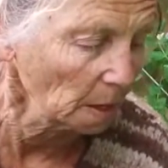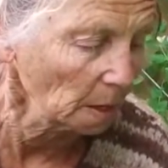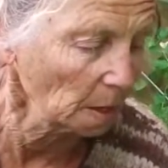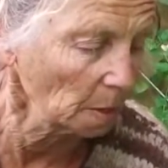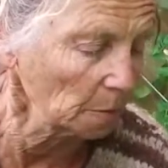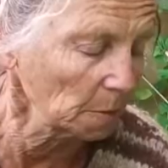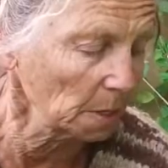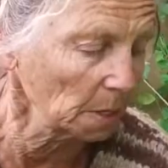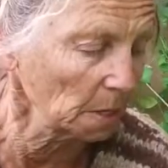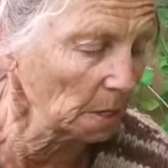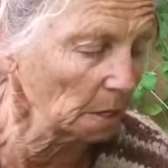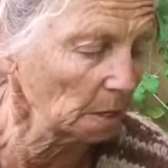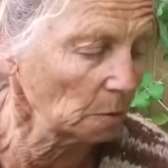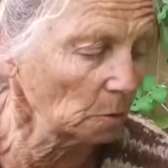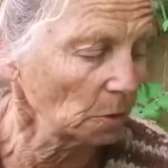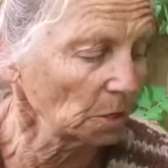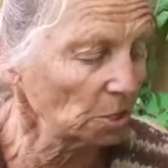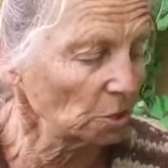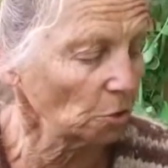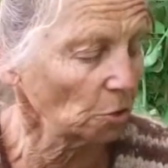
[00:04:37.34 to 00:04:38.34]
I
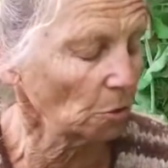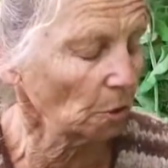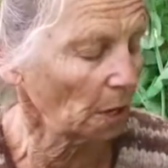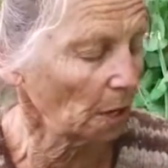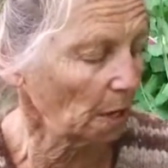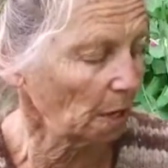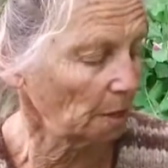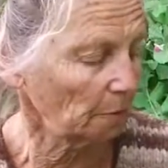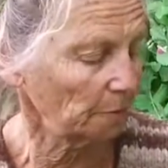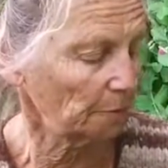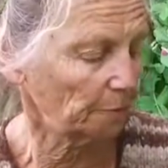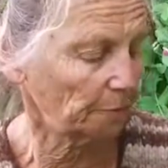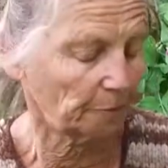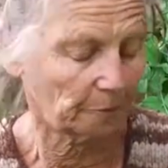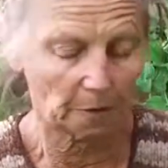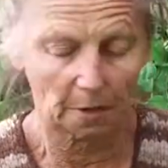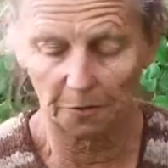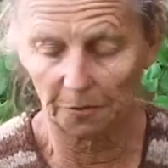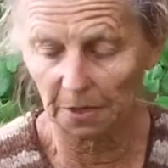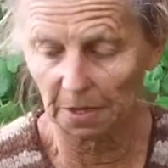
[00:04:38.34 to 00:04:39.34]
mean we do have,
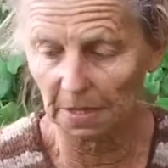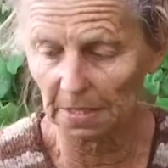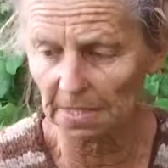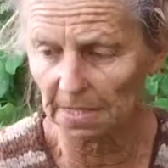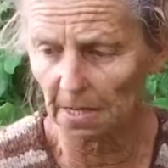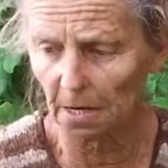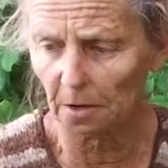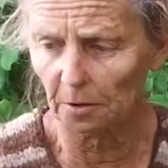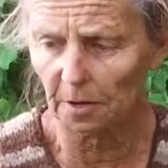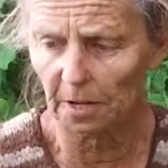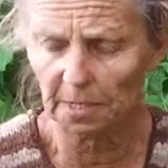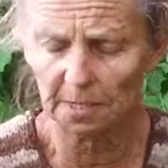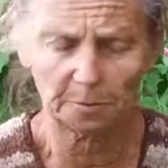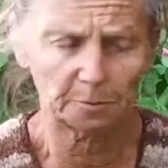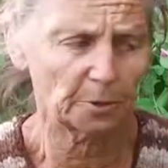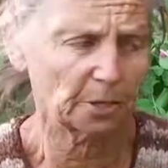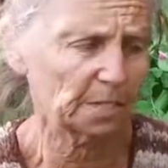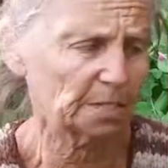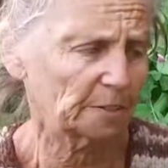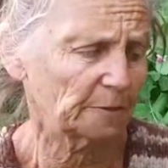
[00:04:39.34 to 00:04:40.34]
I think the celery has a
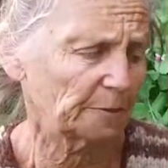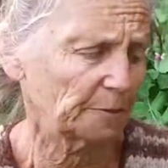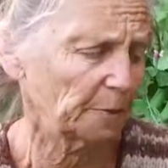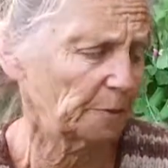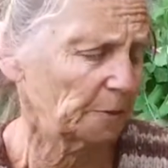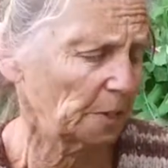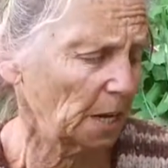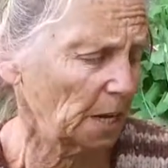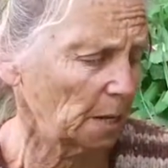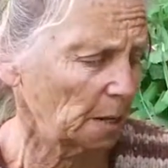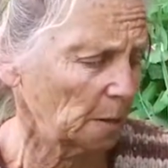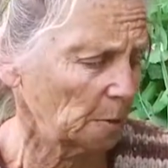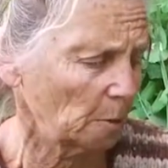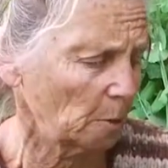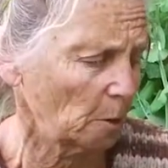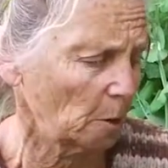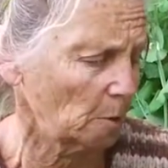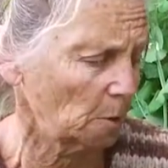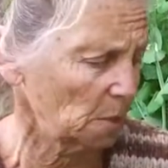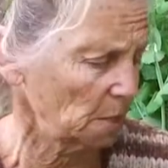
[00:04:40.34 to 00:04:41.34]
Brix of 15 at the
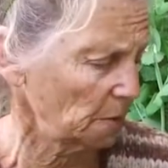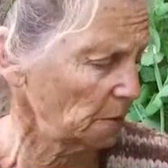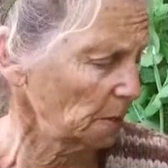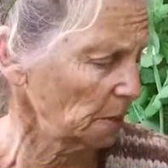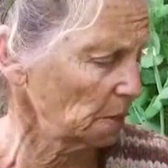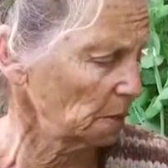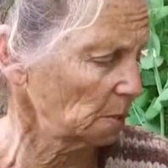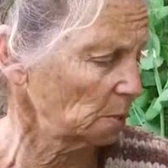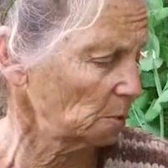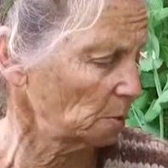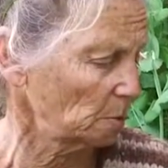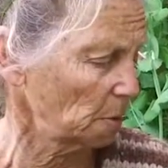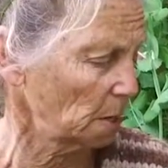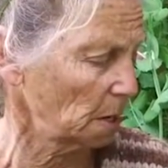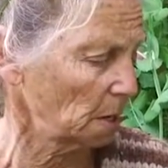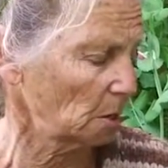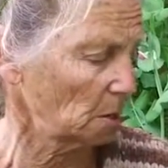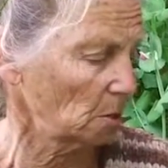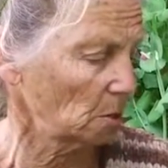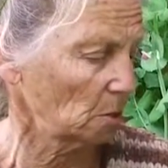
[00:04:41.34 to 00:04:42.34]
moment, I think the
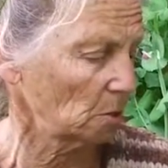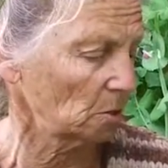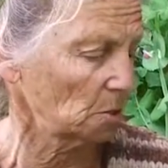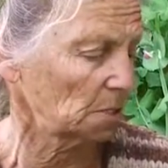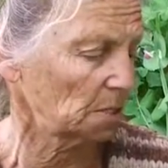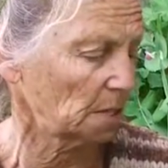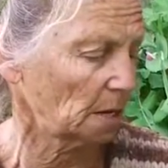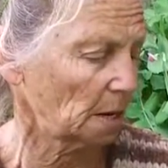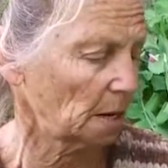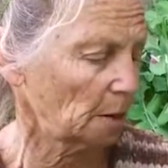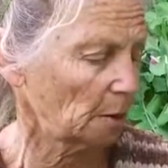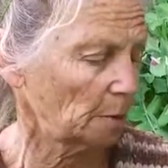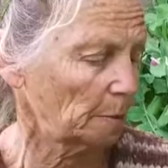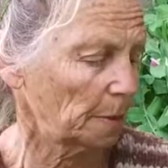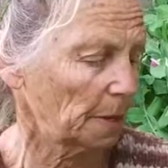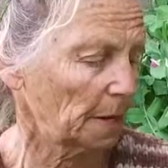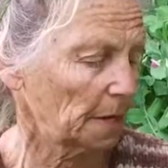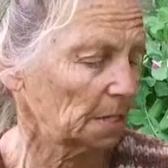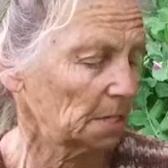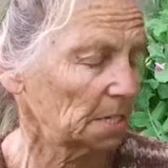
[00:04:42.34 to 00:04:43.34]
tomatoes are
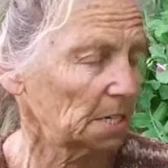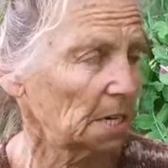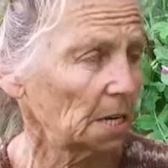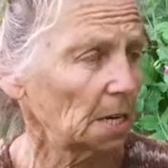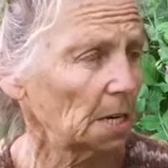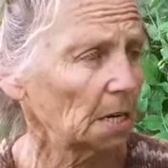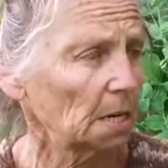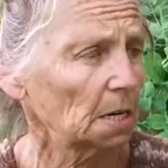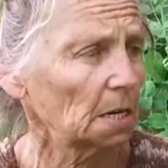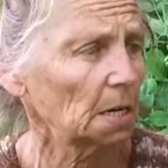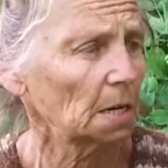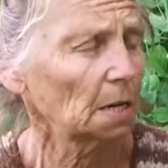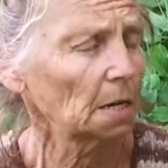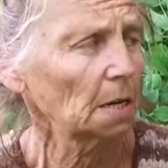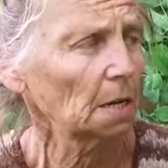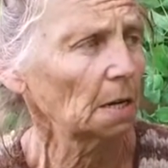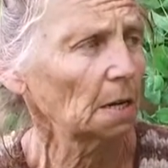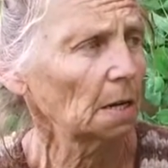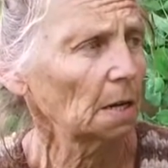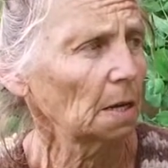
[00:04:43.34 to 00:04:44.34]
about 10
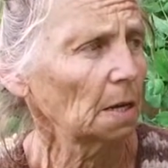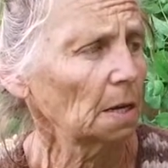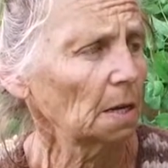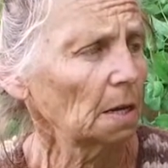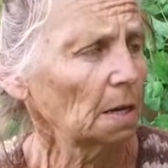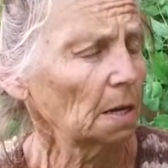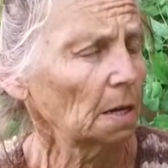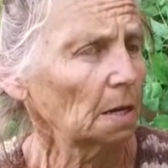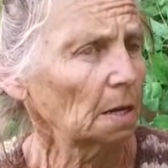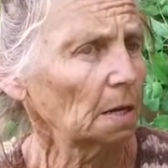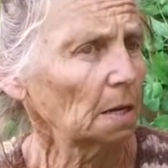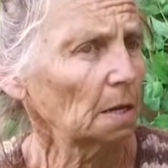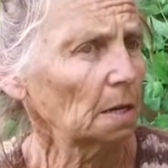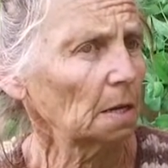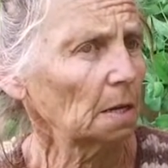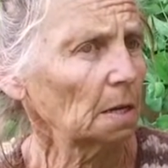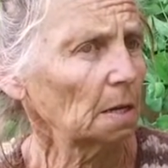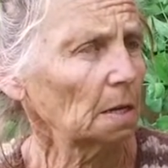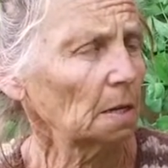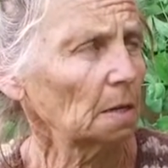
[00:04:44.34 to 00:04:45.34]

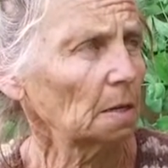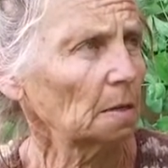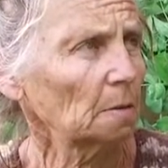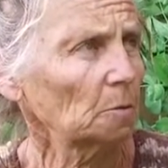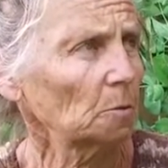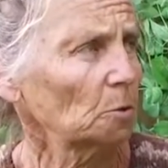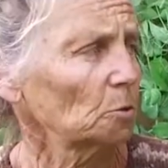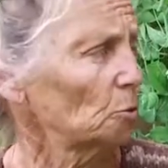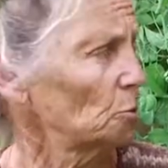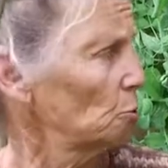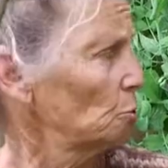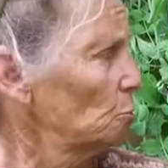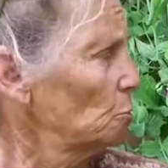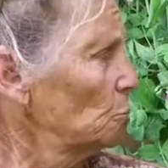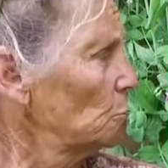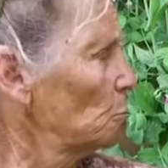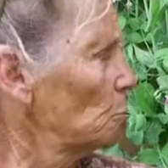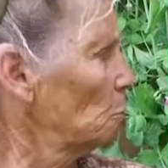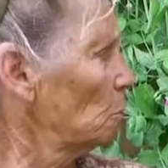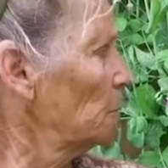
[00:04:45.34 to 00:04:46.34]
and I'm not
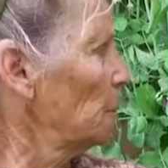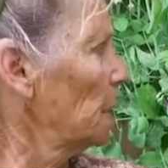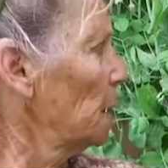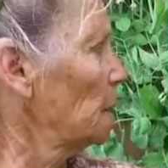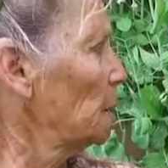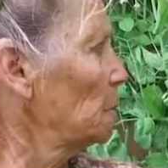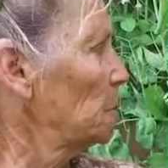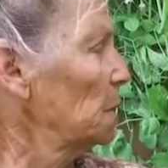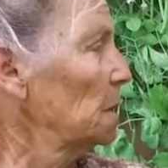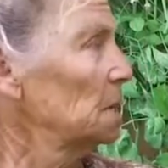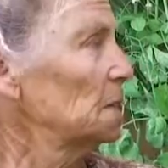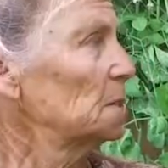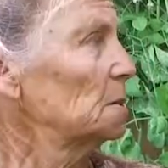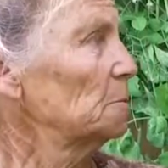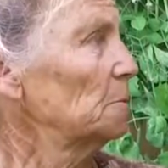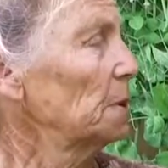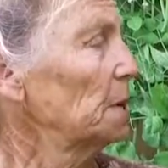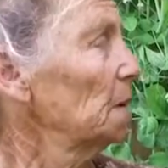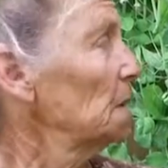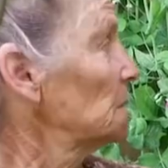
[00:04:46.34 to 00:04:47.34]
sure about the beans
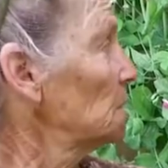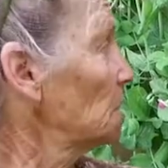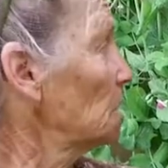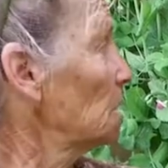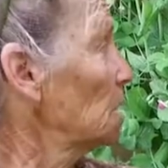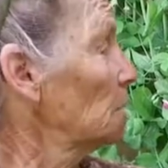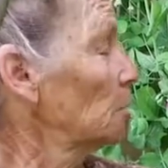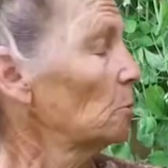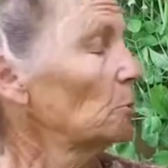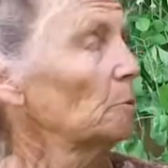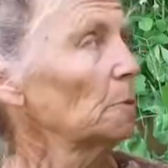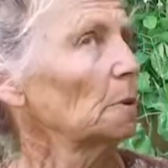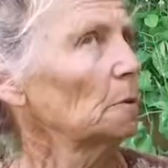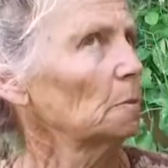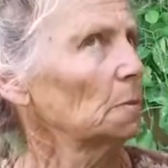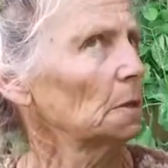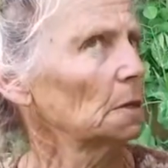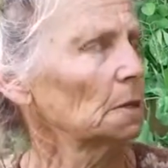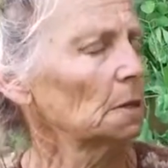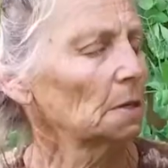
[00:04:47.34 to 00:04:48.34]
and peas, I can't
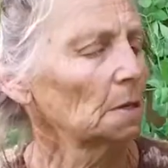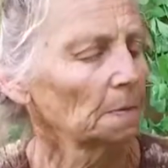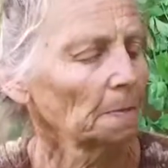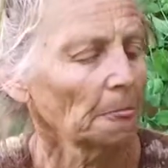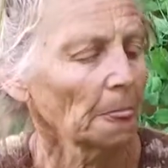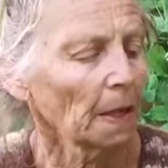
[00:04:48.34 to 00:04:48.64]
remember.